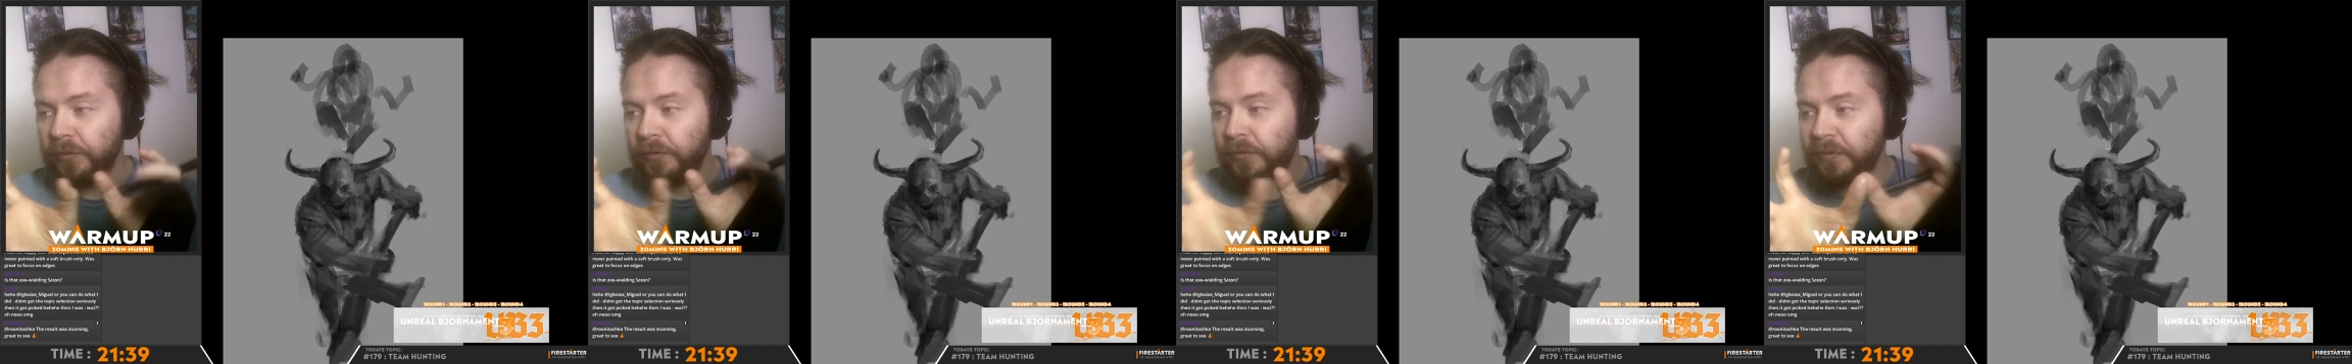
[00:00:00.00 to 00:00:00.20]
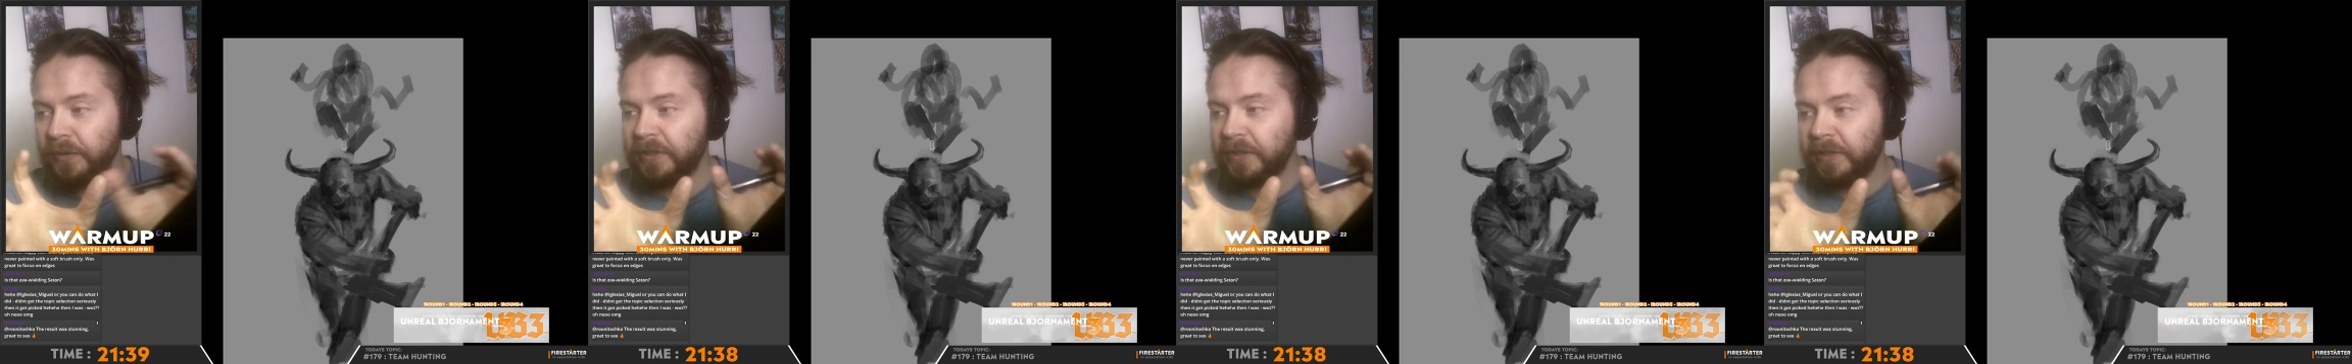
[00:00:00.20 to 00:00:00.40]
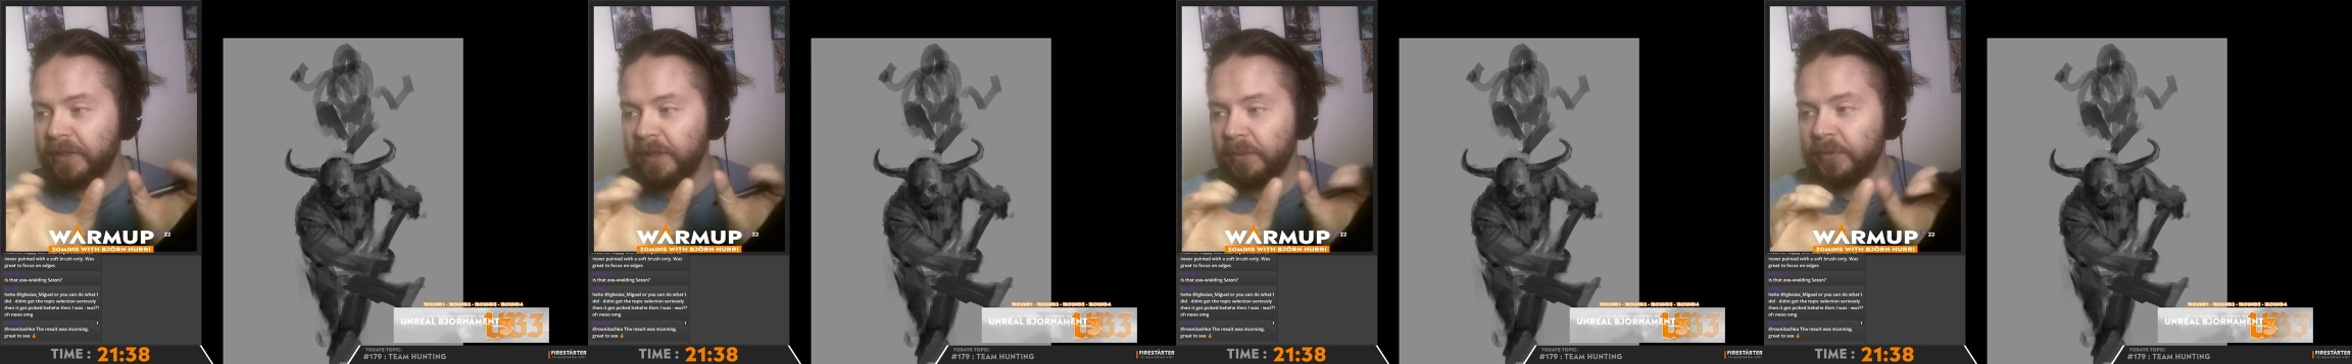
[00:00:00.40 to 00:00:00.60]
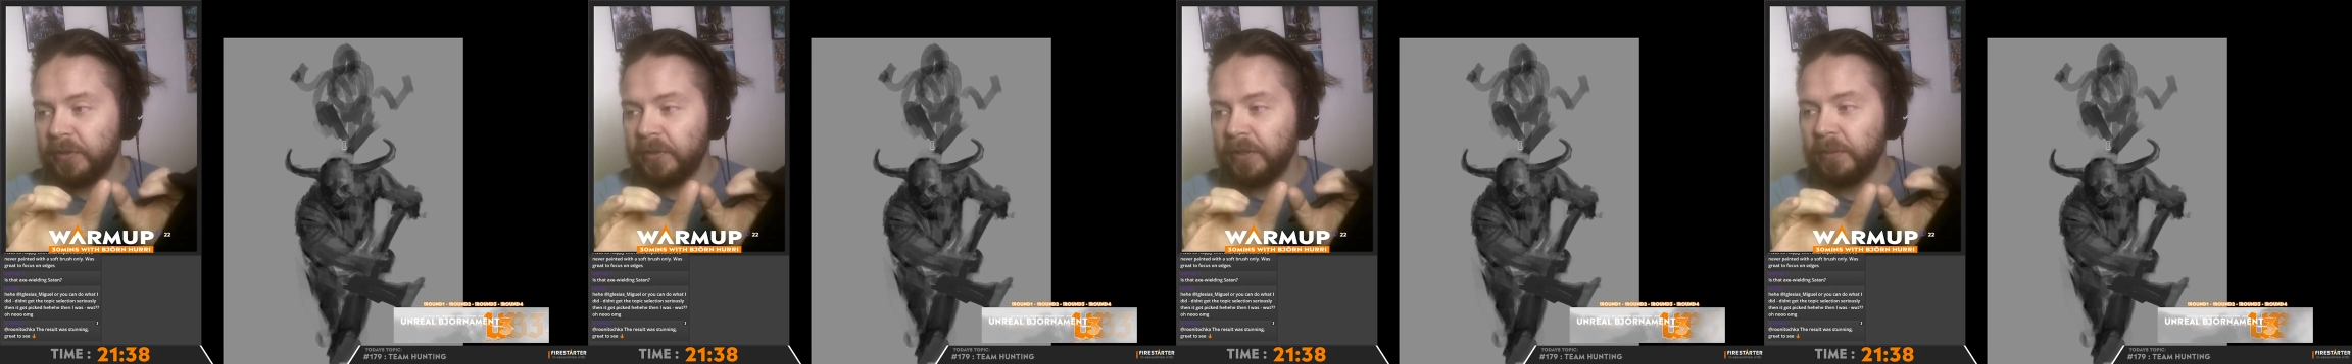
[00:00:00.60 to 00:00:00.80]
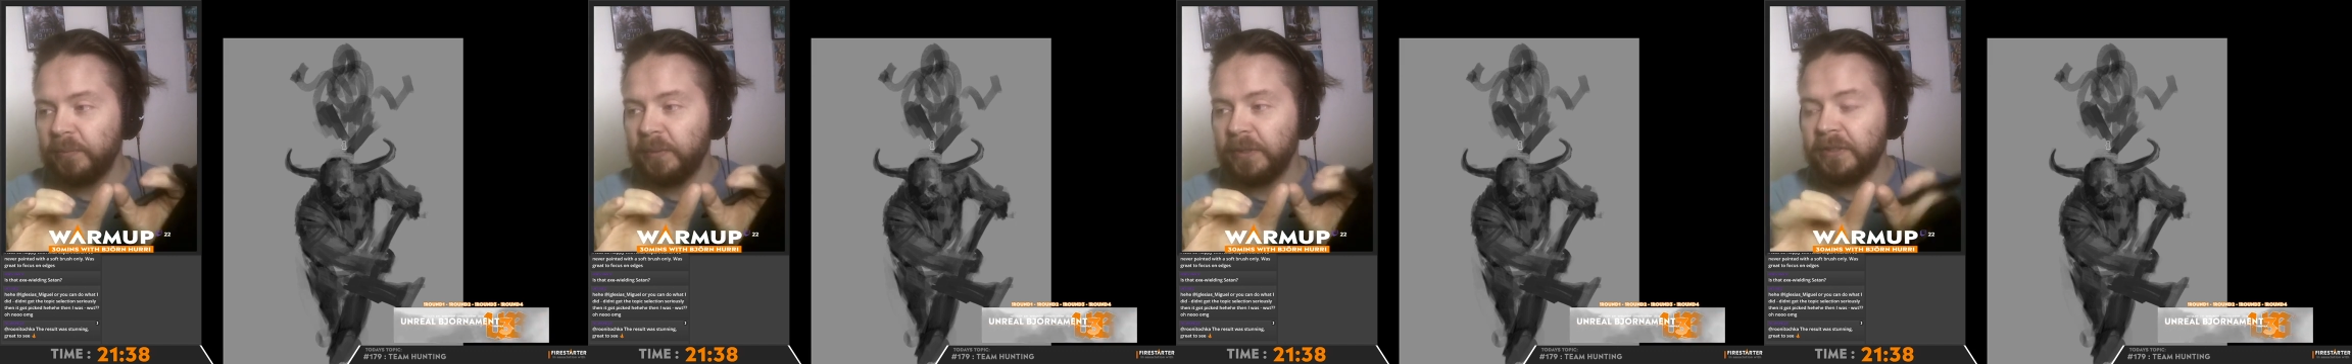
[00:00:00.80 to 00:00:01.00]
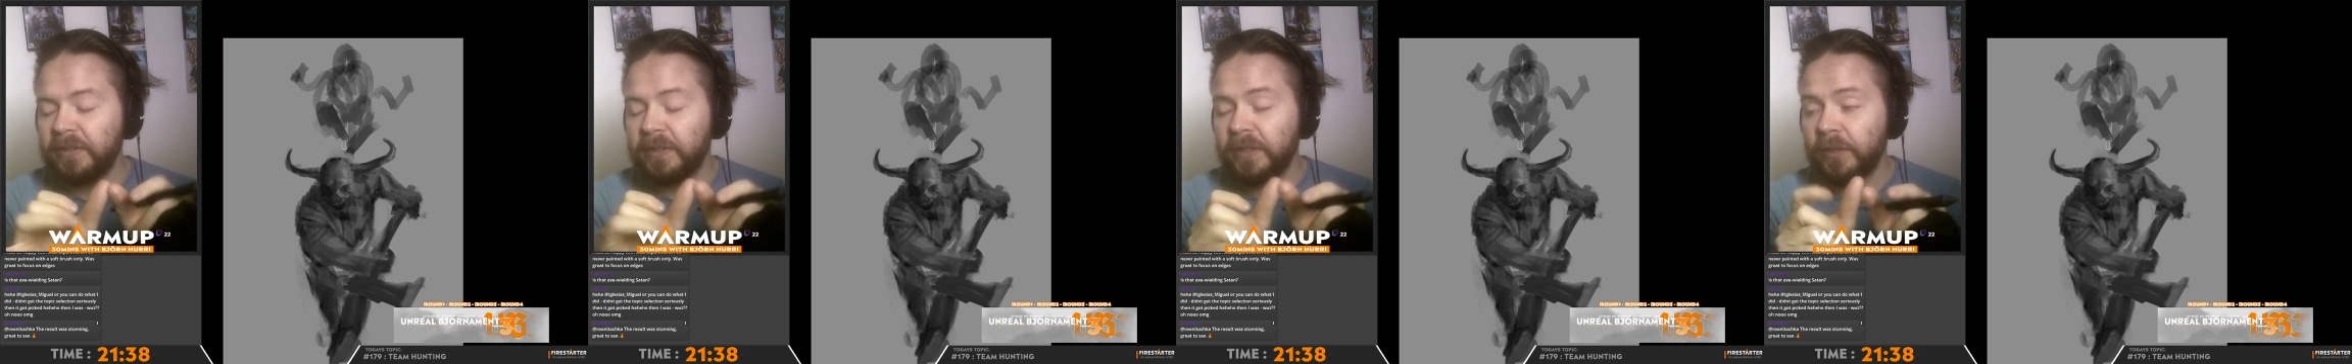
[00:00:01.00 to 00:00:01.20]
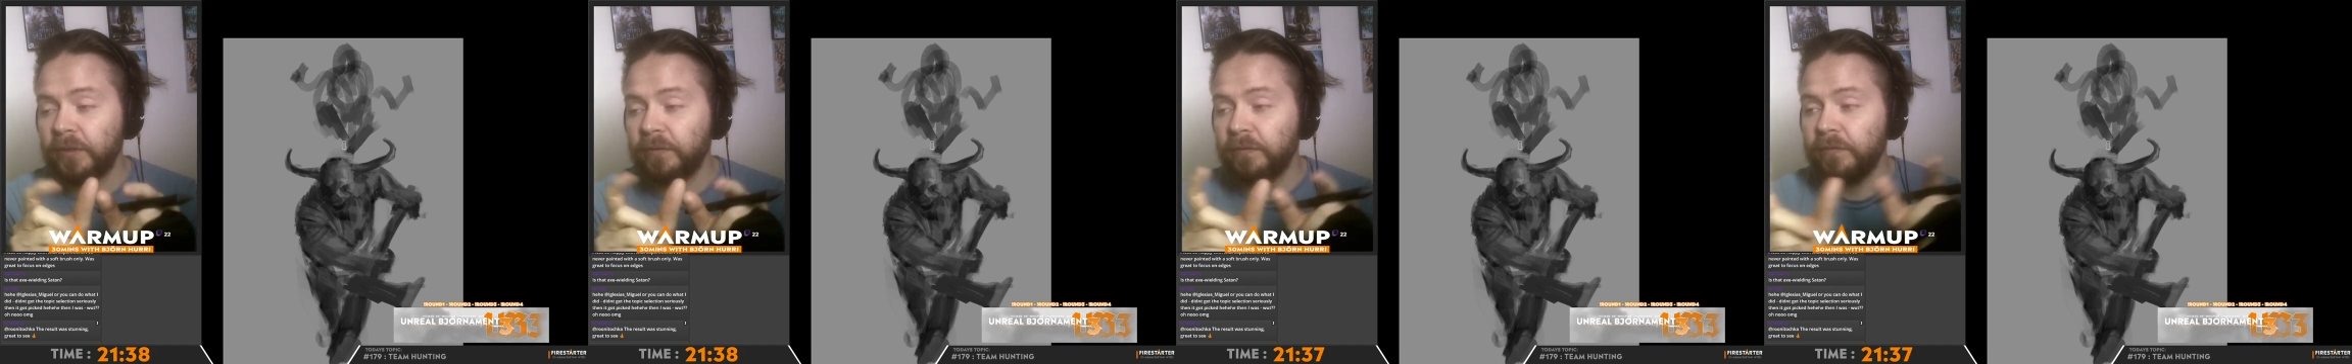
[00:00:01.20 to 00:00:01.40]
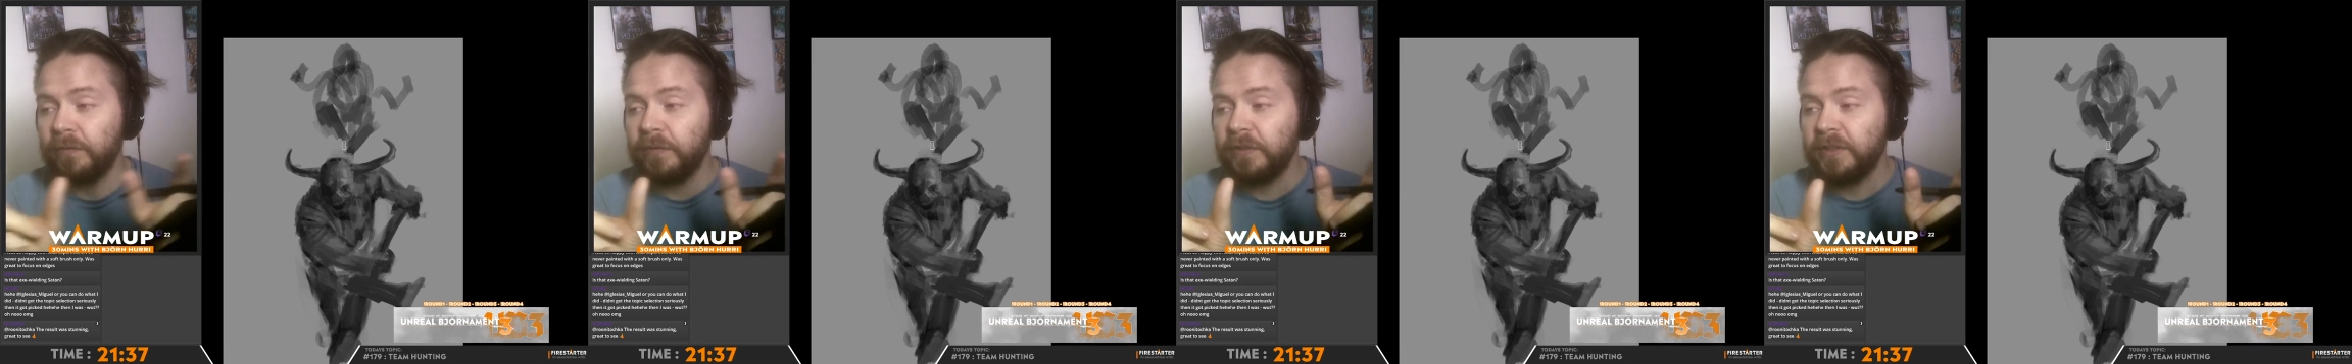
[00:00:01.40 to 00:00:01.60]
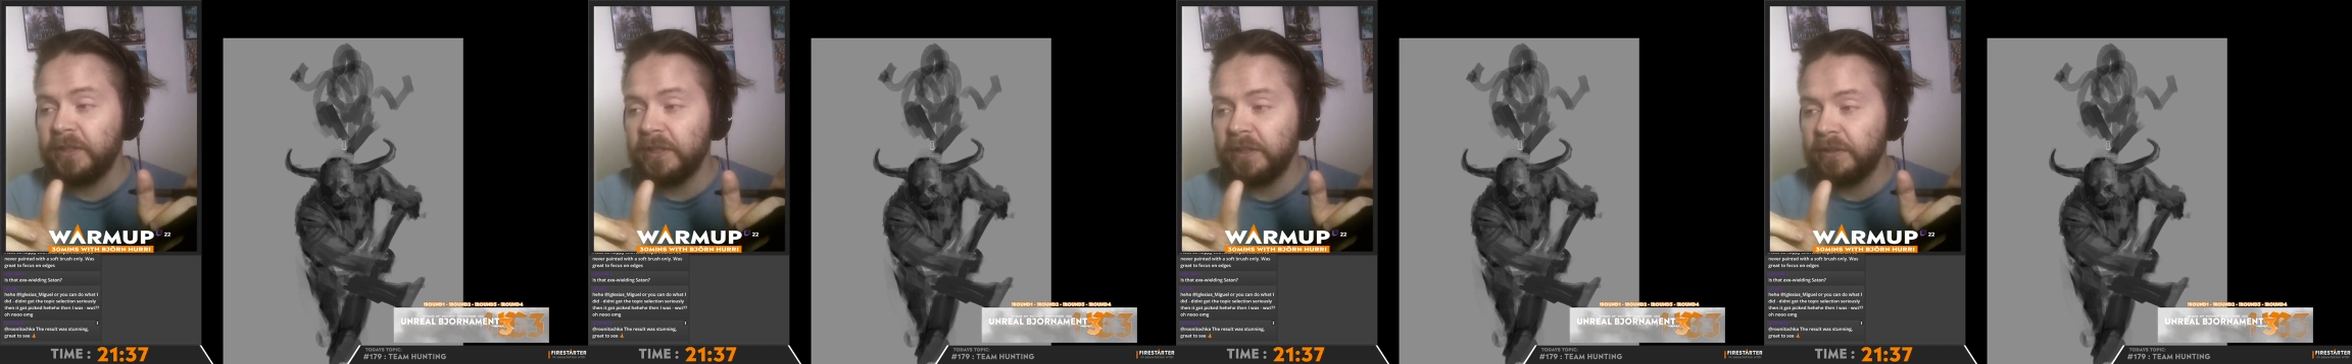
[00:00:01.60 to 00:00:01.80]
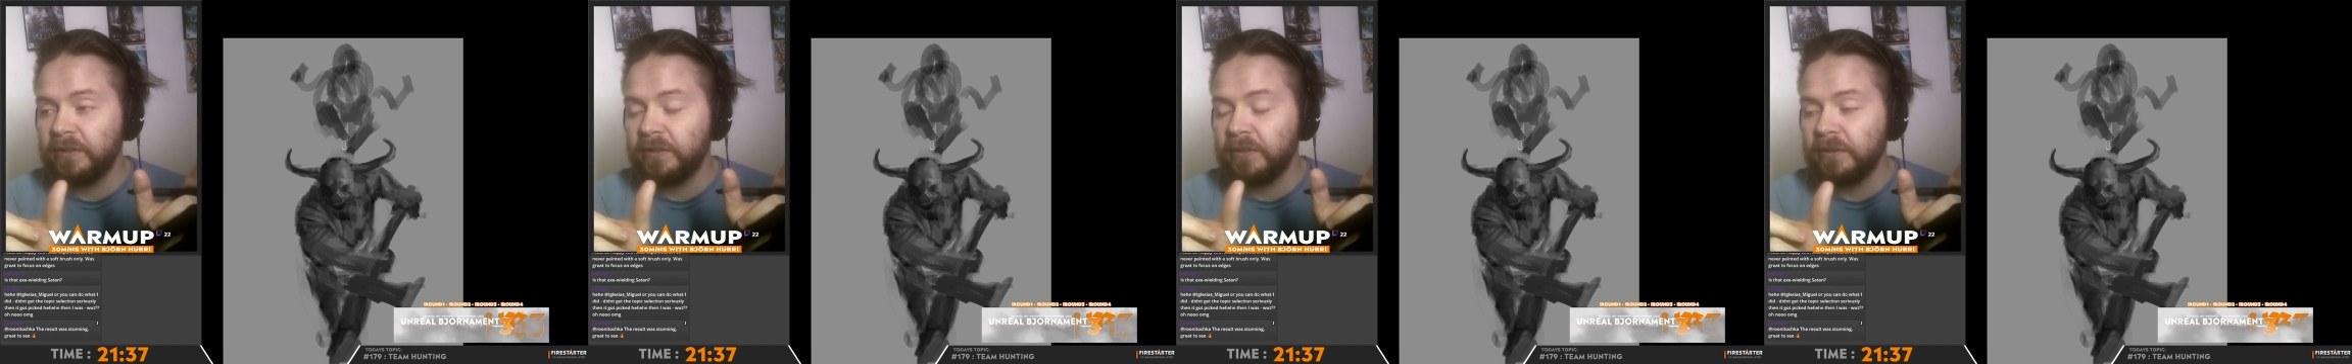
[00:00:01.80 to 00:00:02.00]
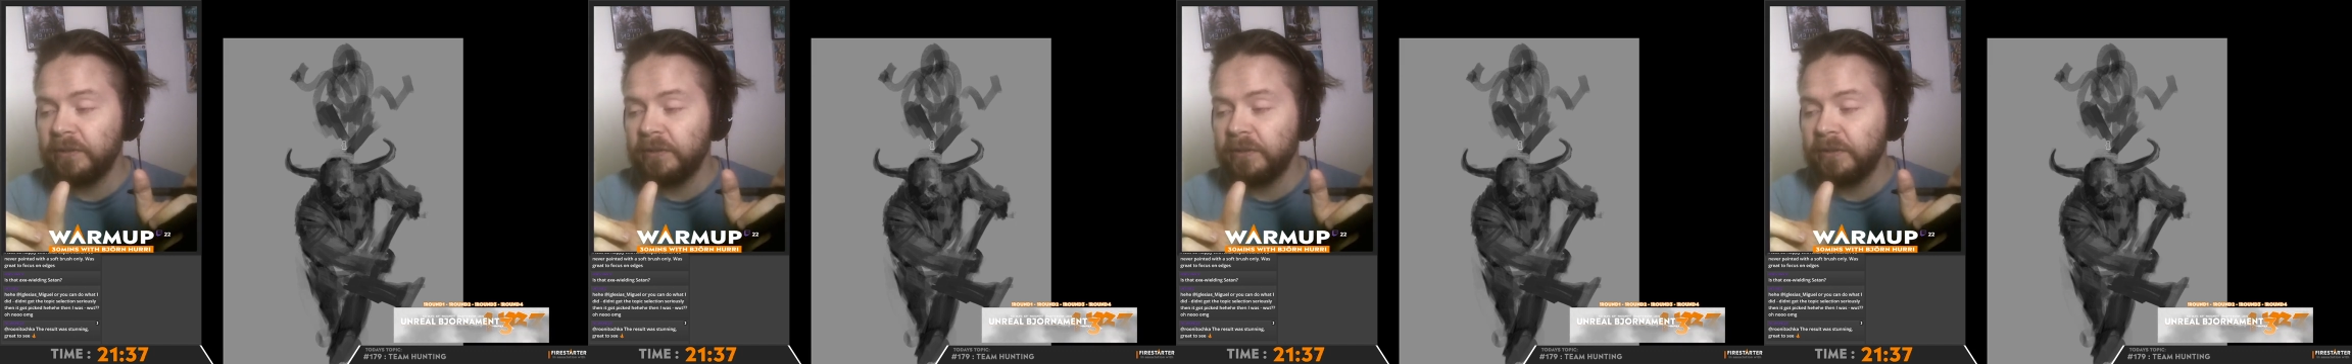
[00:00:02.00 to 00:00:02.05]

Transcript: 3 steps, right, instead of 6.